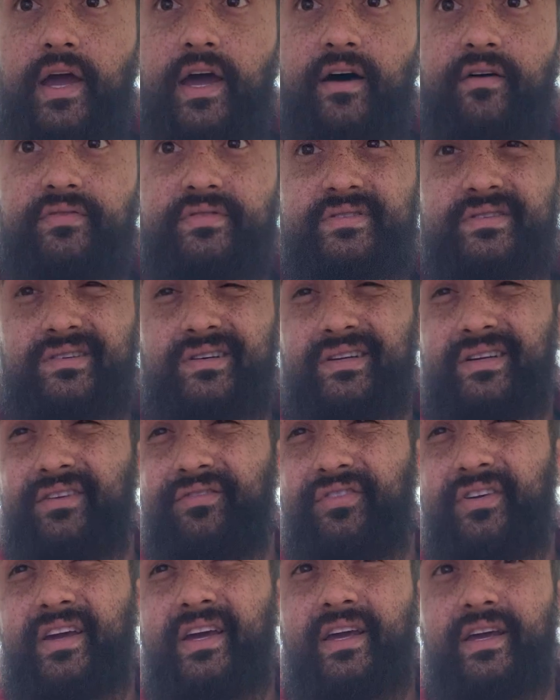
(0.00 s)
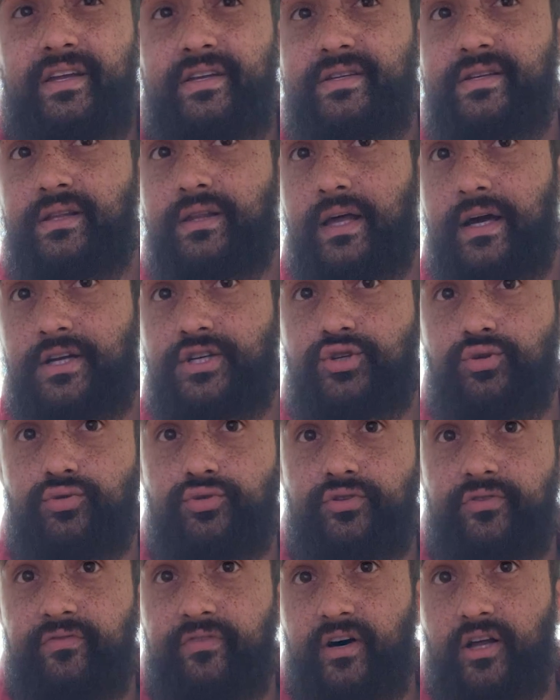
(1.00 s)
have significant intellectual
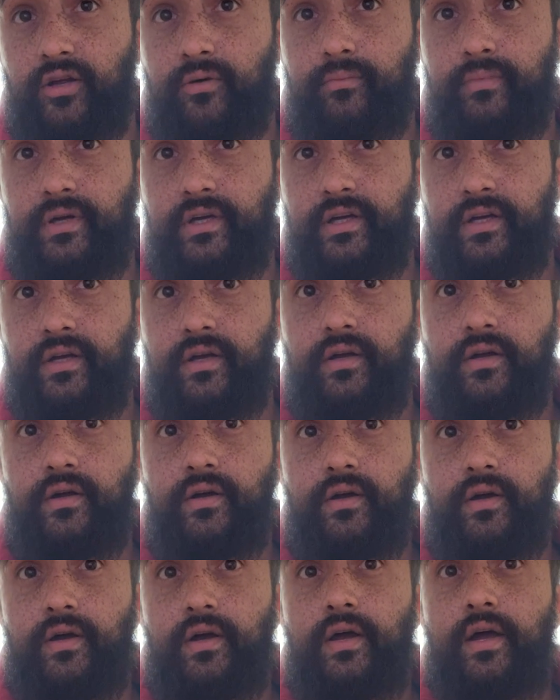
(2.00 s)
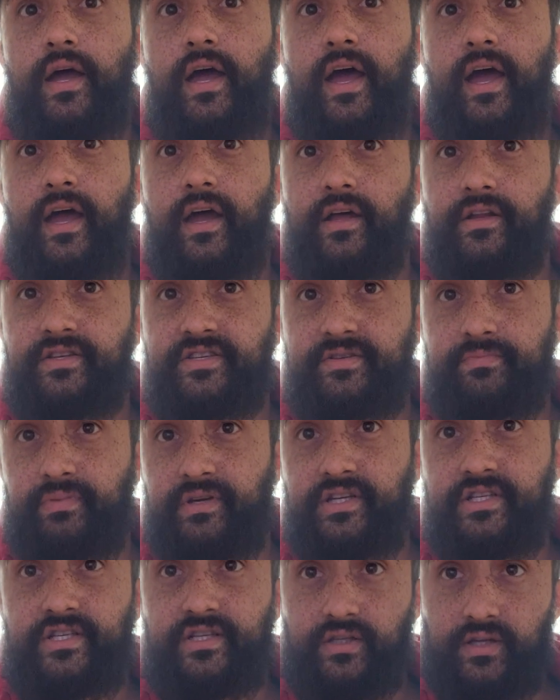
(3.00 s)
development and
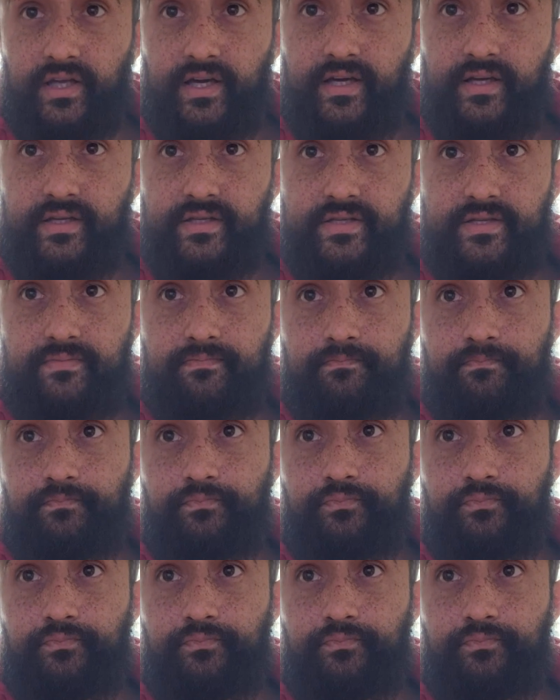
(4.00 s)
speech delays.